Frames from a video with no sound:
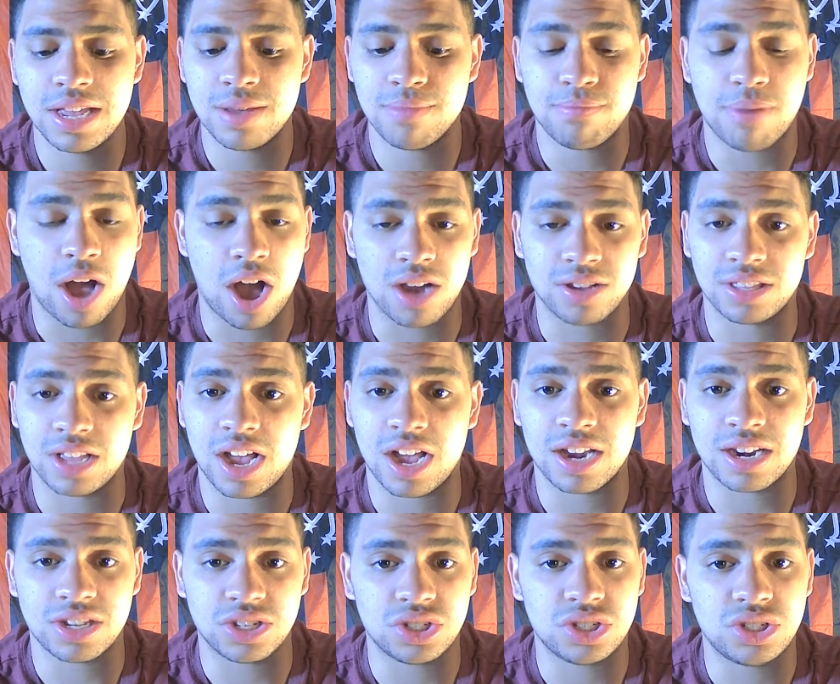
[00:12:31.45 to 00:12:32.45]
Bogdan
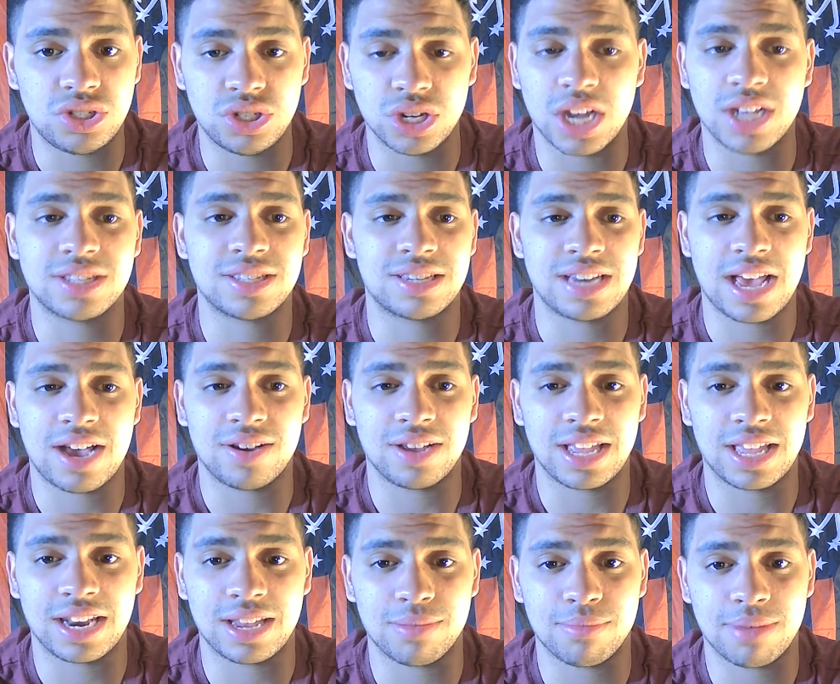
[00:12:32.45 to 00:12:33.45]
is just now
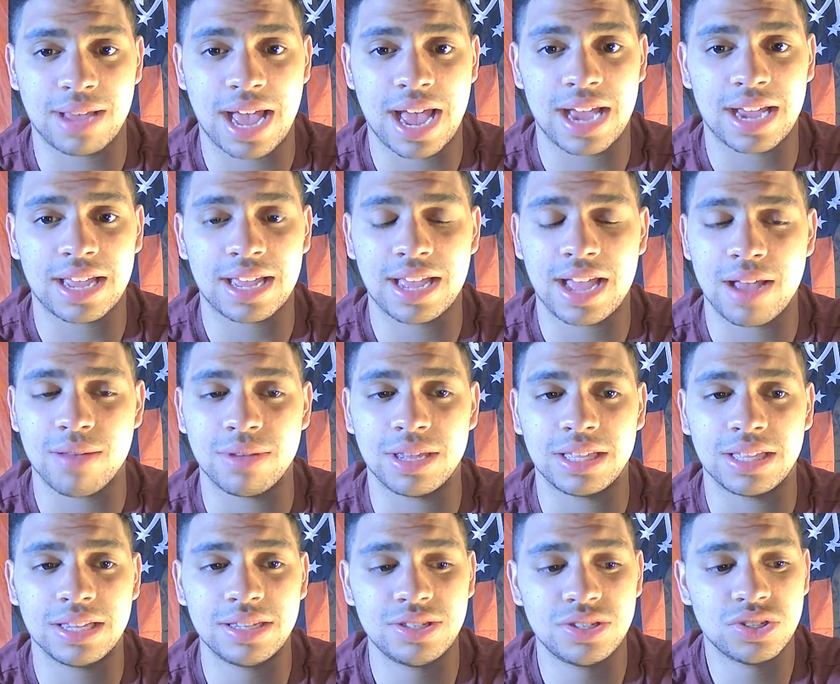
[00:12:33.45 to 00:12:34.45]
getting back. I mean,
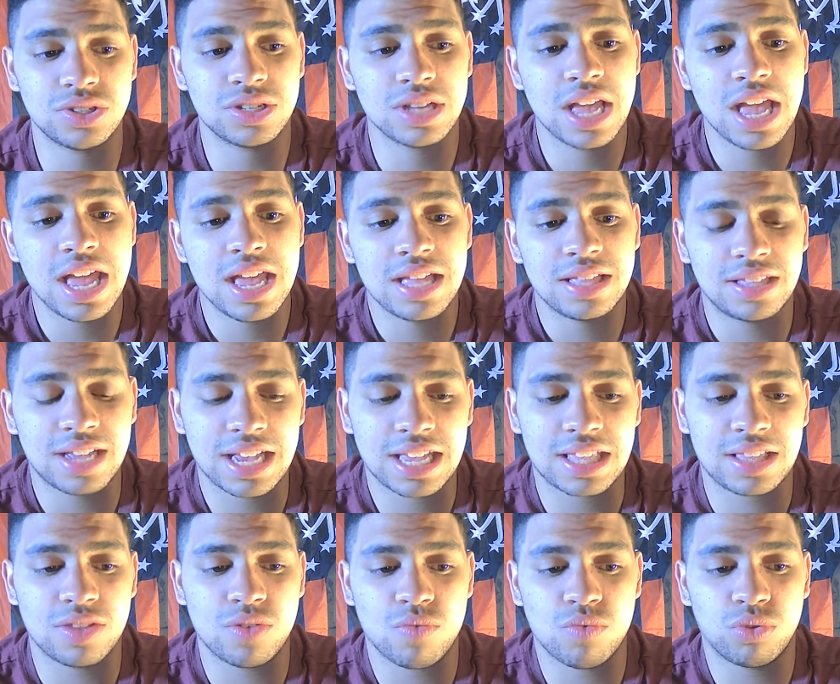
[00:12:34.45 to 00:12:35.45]
this is like
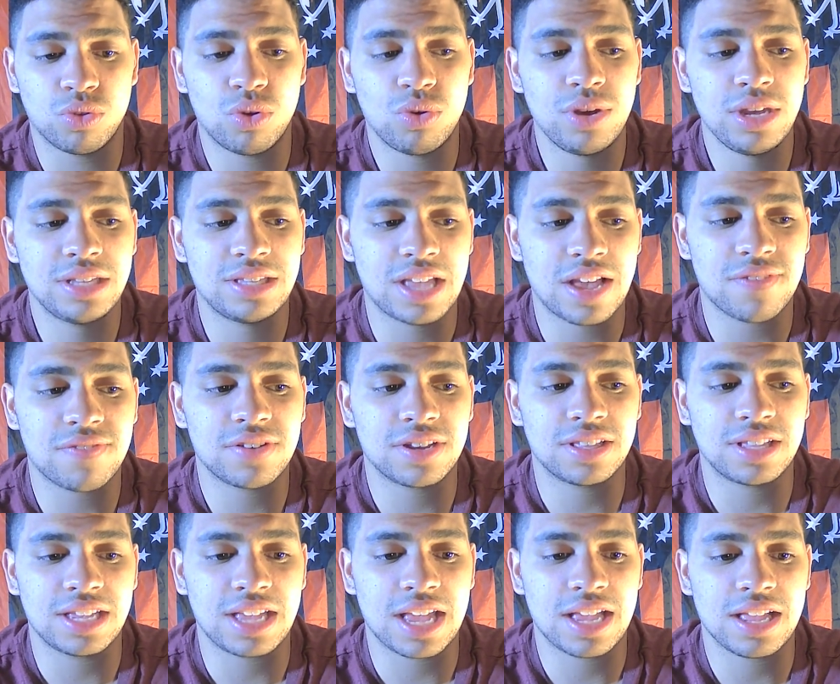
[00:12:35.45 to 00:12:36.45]
Lloyd
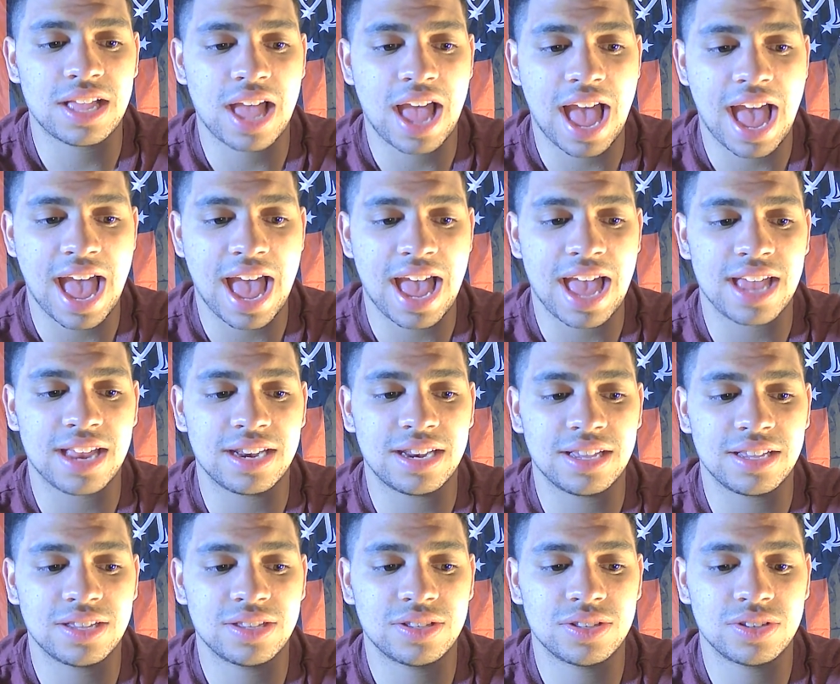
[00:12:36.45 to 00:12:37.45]
definitely had
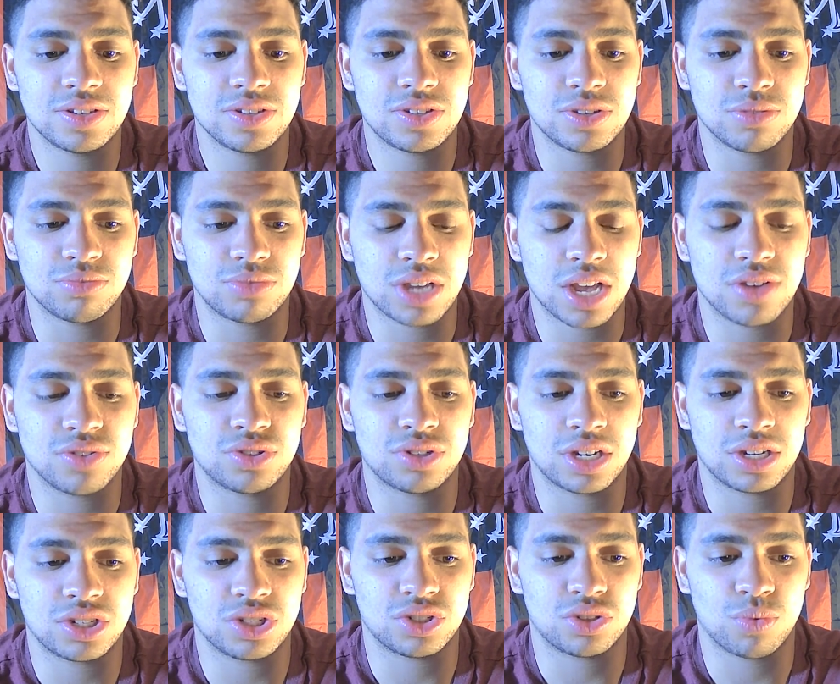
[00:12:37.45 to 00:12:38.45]
some tough
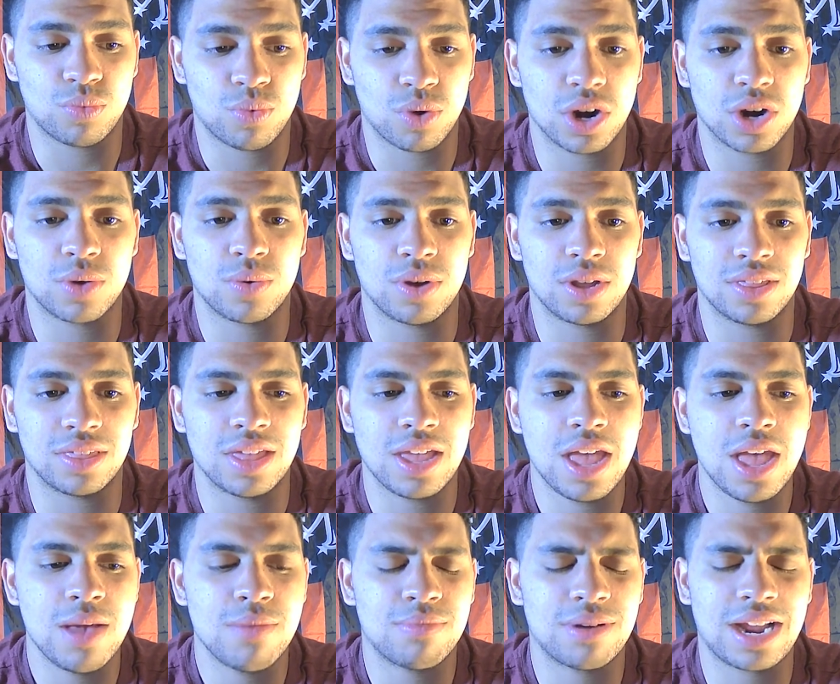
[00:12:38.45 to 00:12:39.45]
stretches to work with,
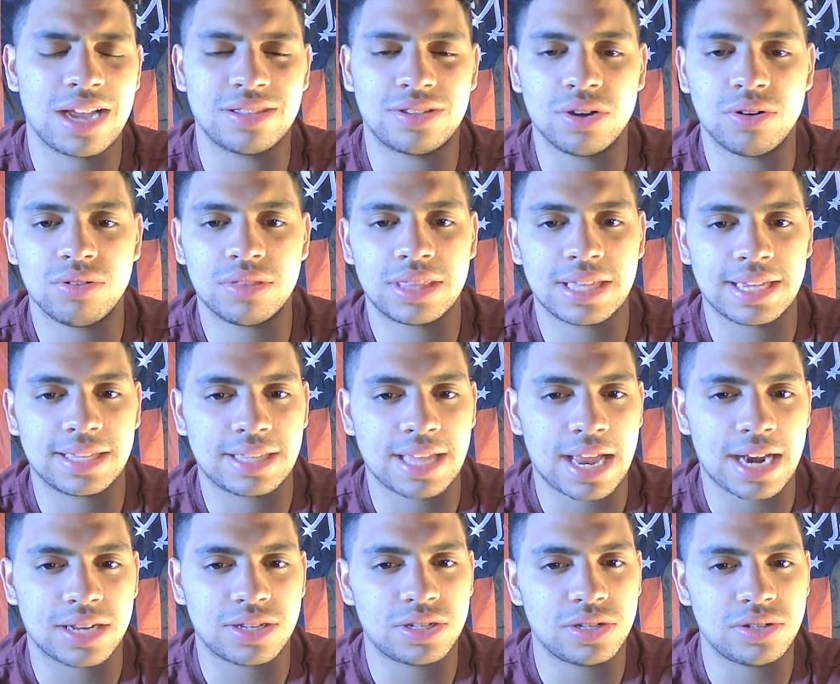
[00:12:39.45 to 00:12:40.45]
but I don't think that
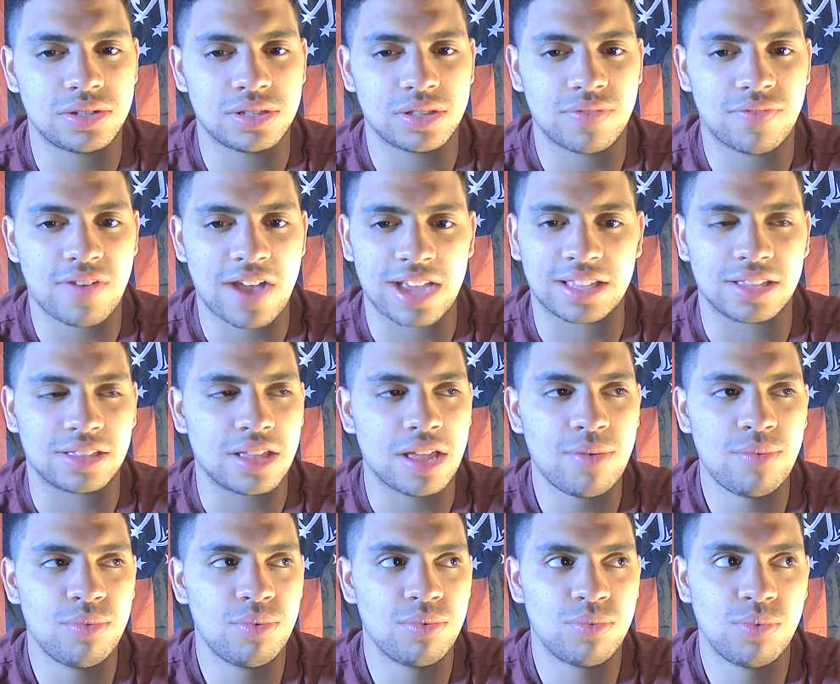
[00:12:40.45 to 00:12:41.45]
excuses the fact that
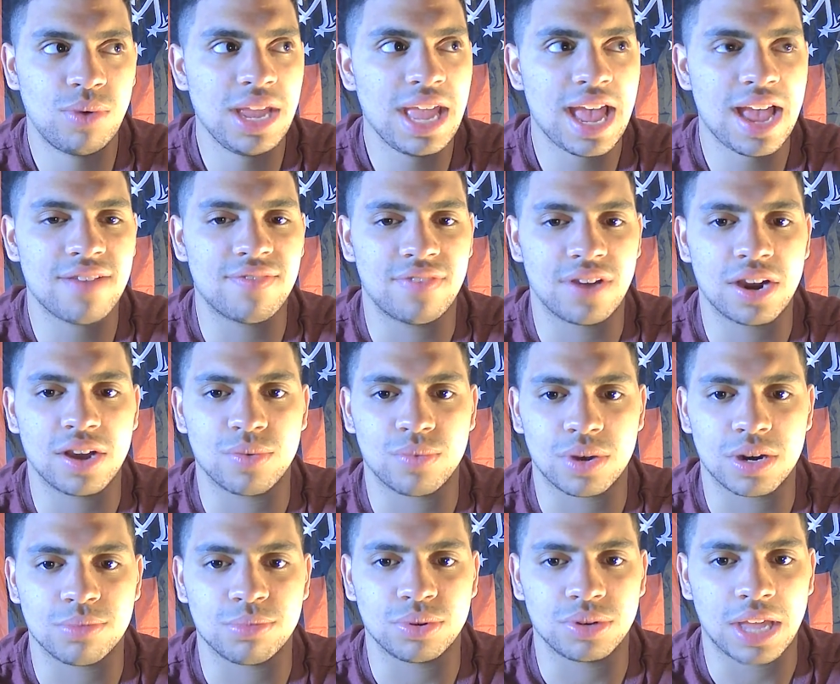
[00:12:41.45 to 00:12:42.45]
we had very
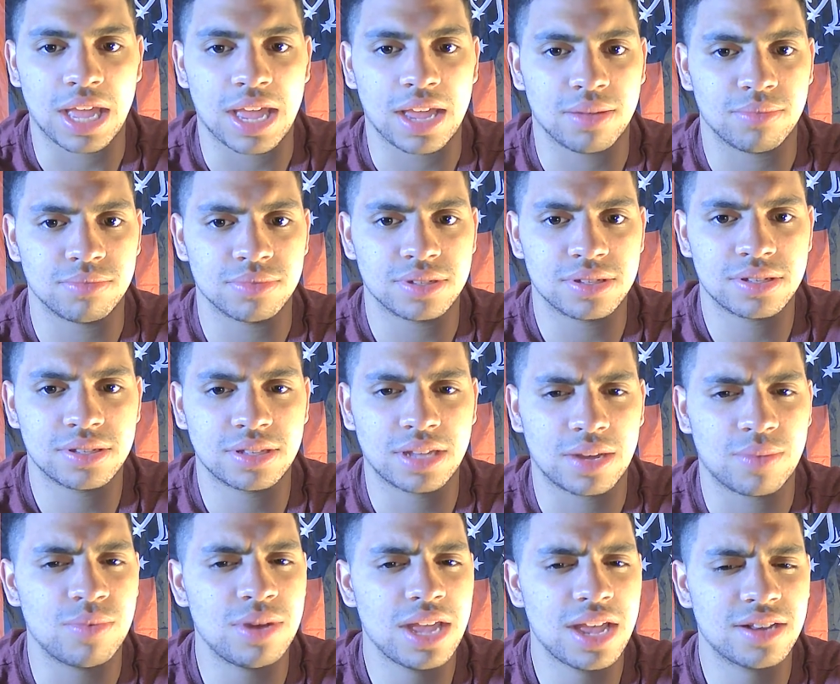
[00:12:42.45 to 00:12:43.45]
winnable games. Like,
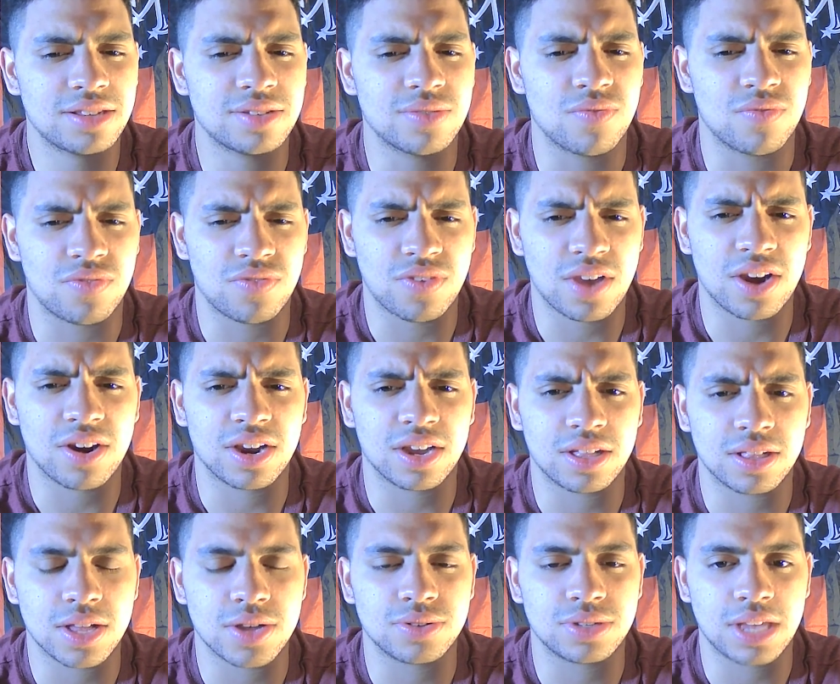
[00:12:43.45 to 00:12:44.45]
we had some very
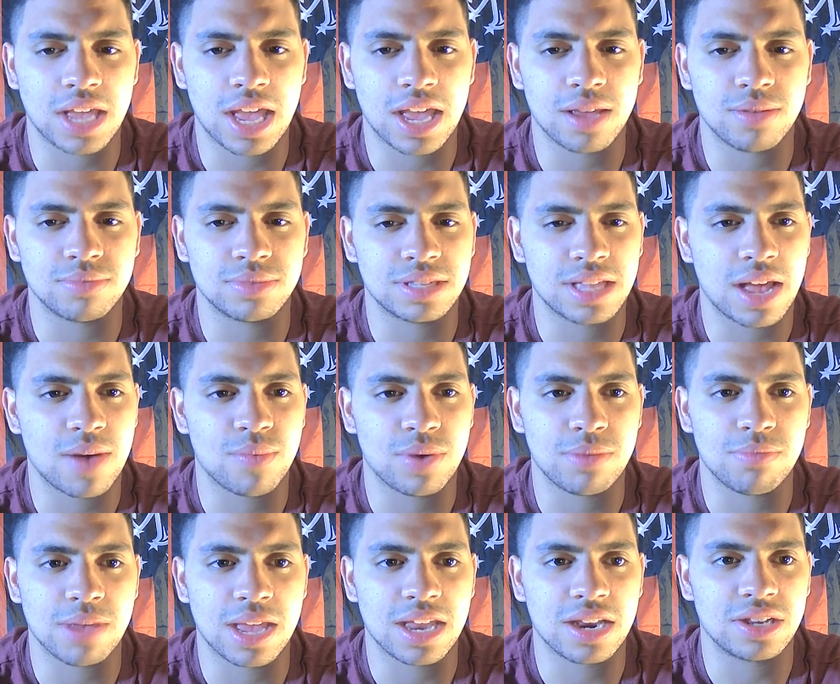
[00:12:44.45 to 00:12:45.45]
close games that we
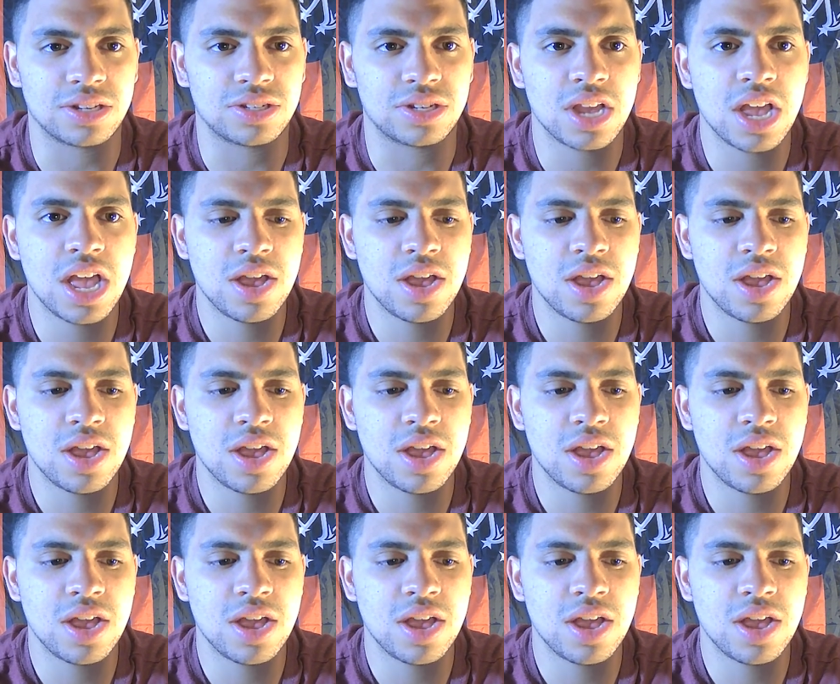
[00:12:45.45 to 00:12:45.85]
managed.